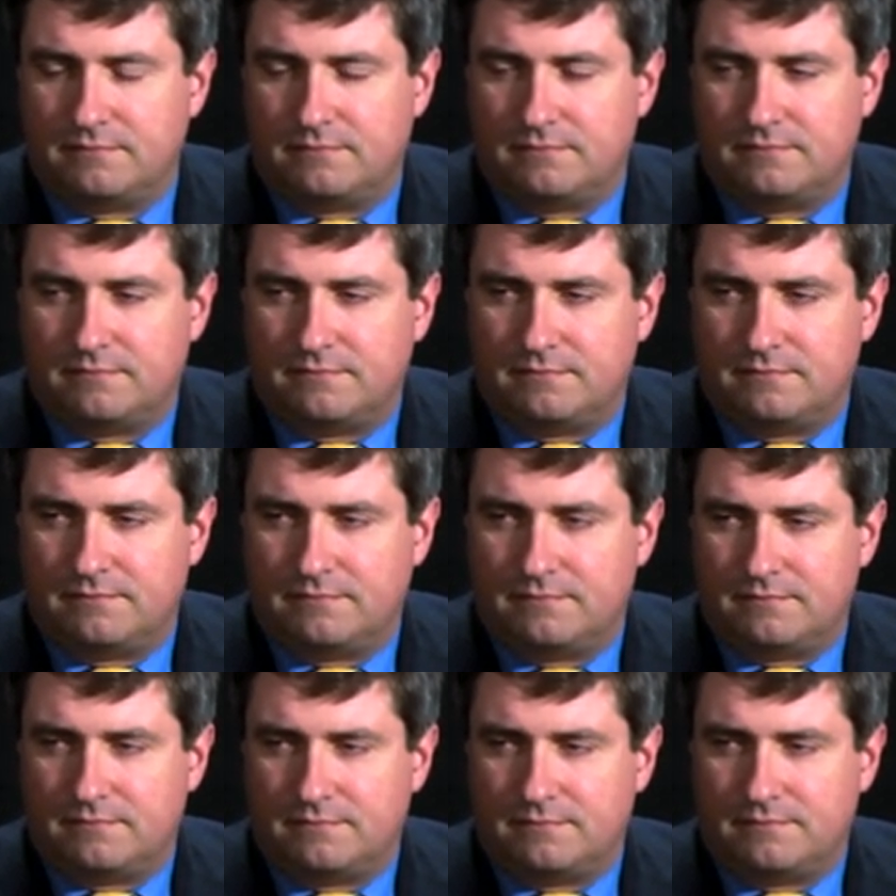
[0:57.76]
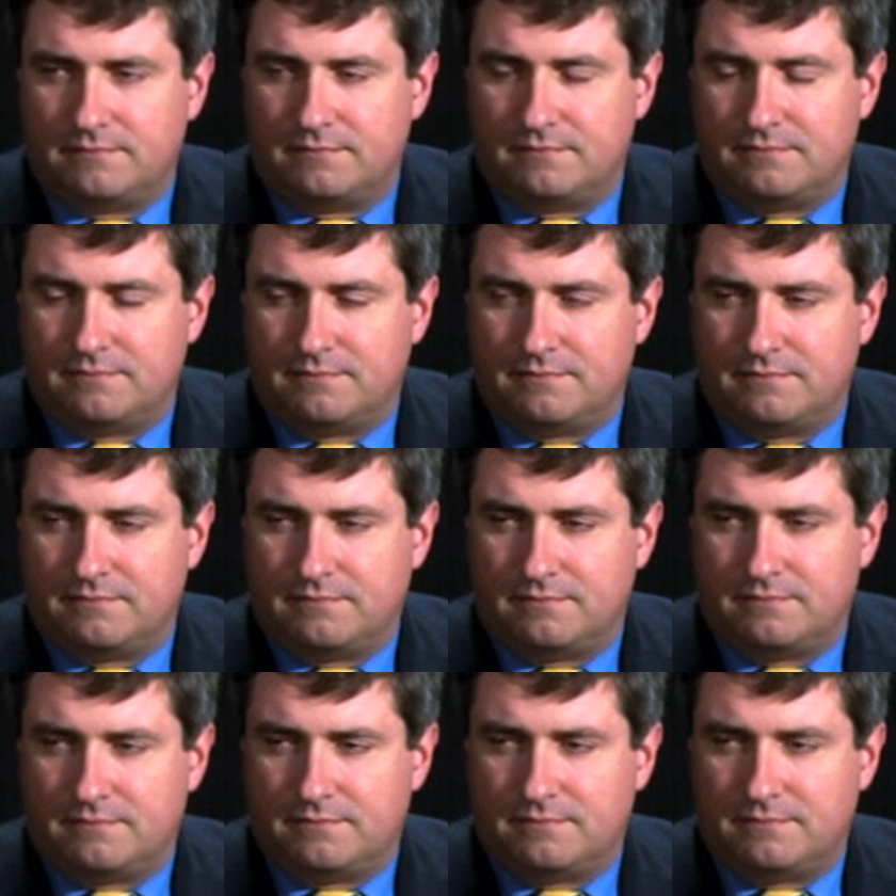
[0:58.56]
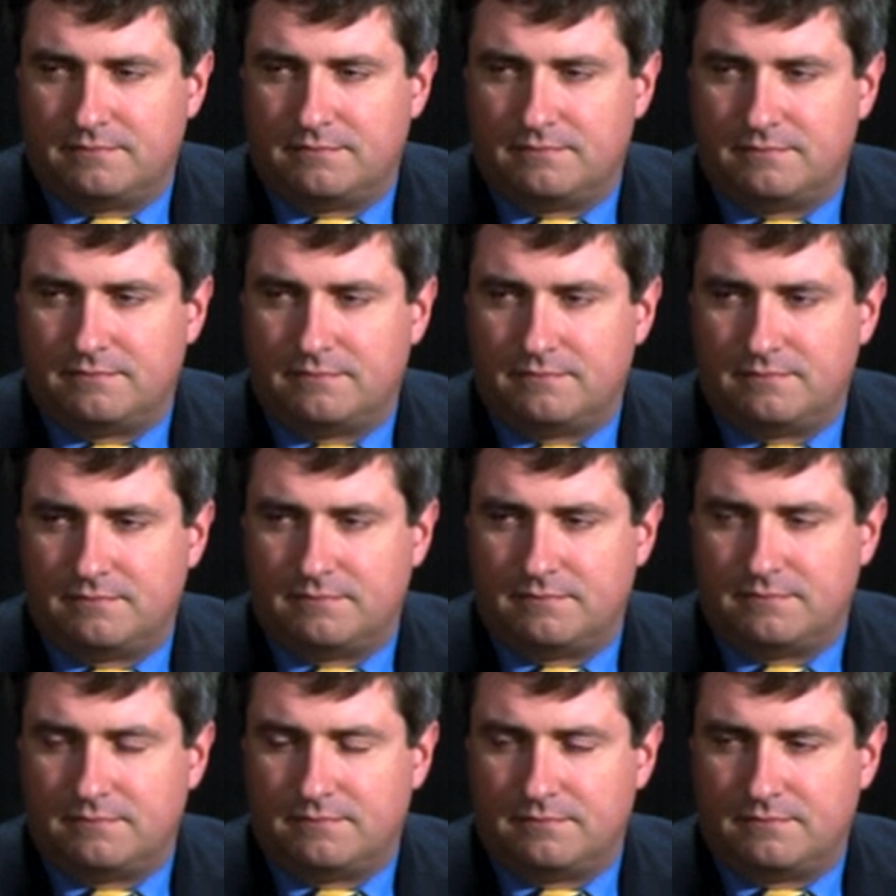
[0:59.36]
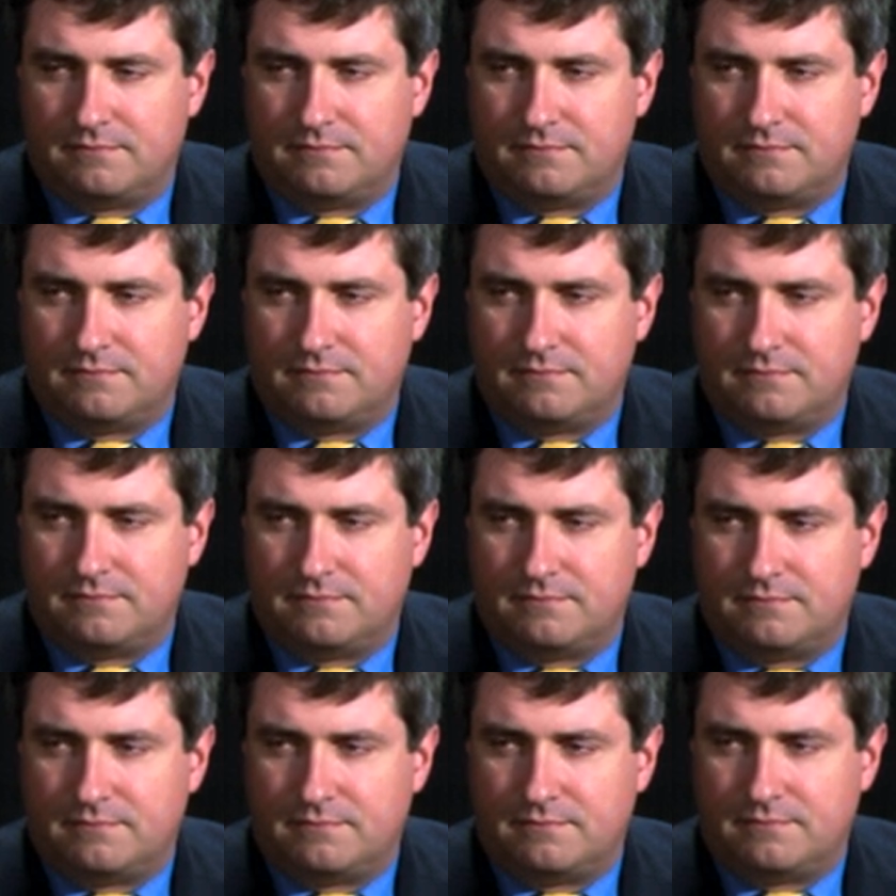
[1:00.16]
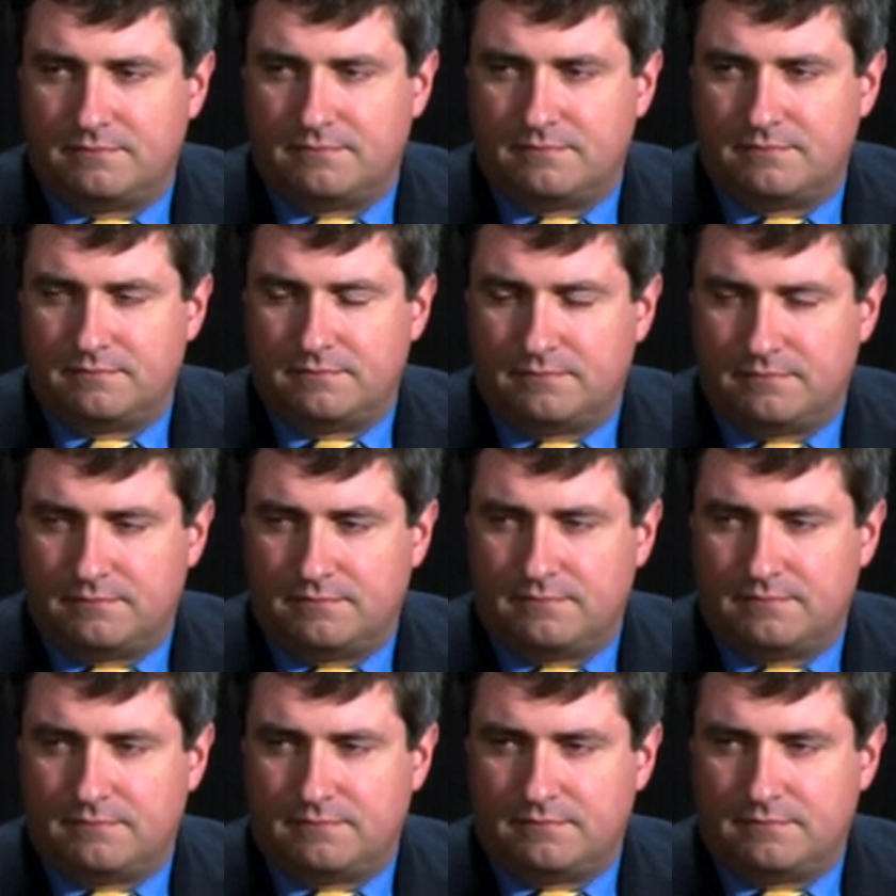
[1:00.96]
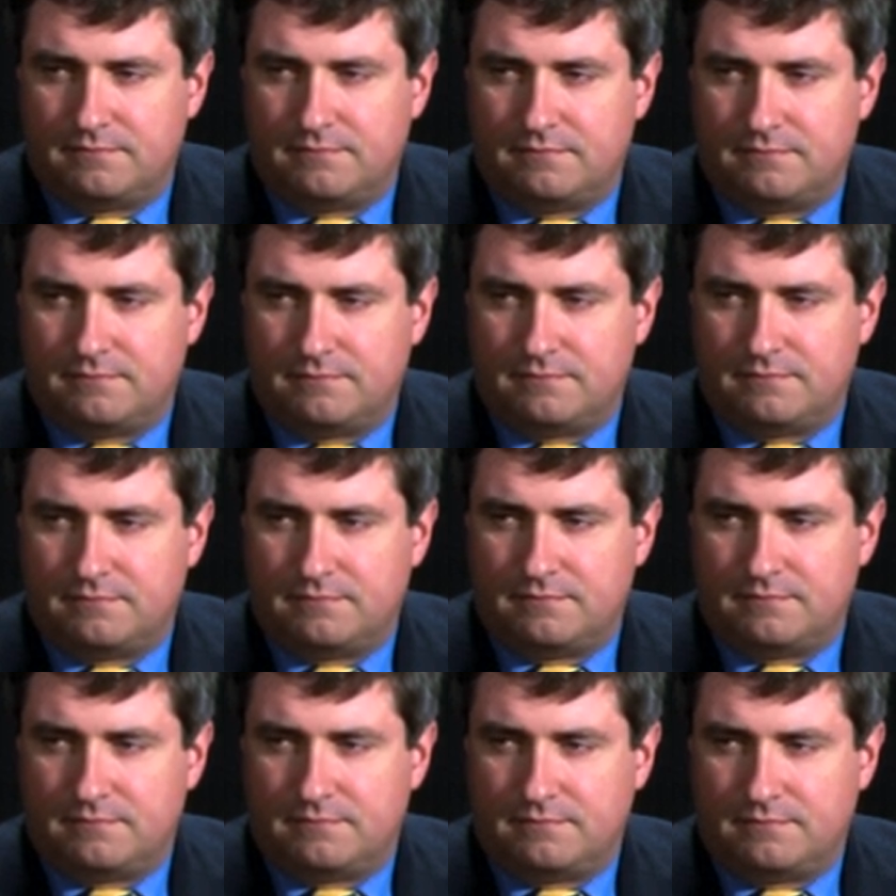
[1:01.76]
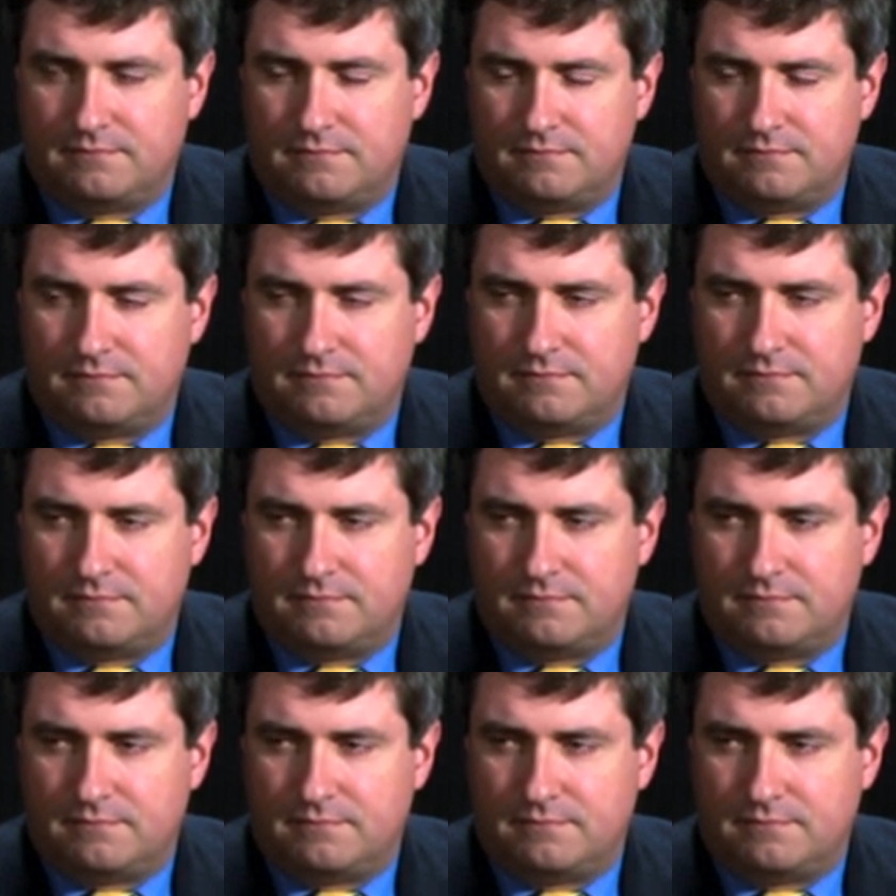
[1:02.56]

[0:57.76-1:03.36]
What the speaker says: No words are spoken by the person on screen.